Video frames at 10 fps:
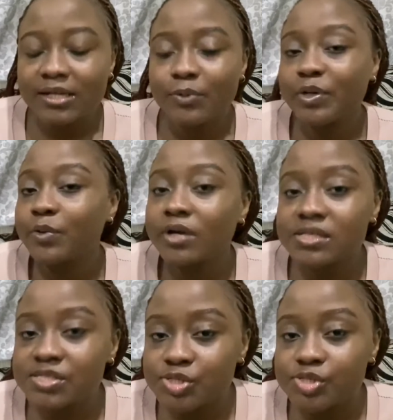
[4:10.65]

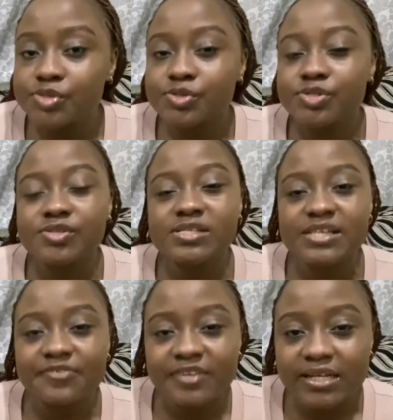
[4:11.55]
request you to
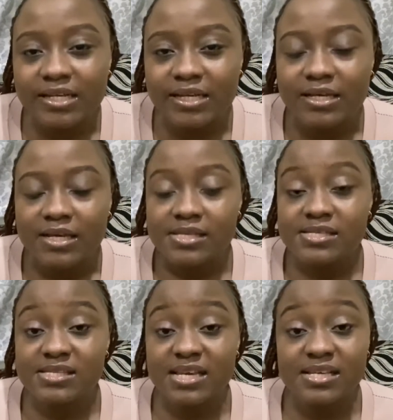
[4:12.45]
definitely
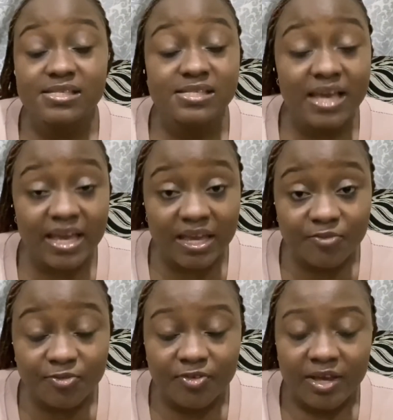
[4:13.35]
stay safe,